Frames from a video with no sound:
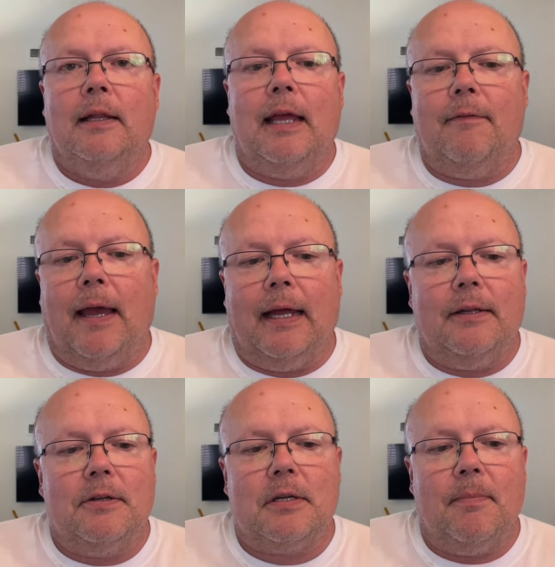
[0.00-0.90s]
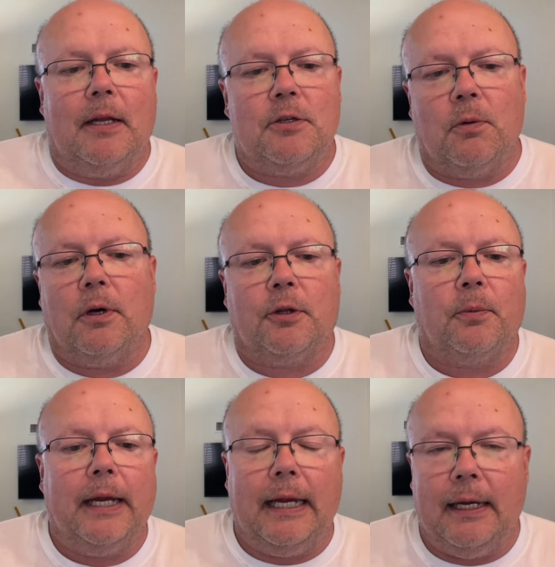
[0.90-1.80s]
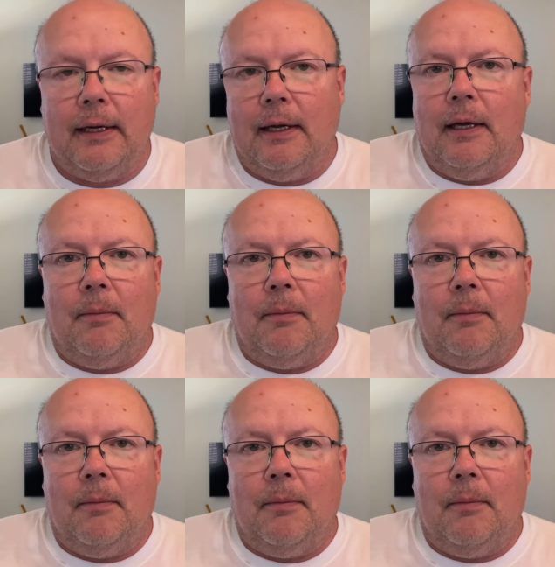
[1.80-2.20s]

they've had to submit 2 or 3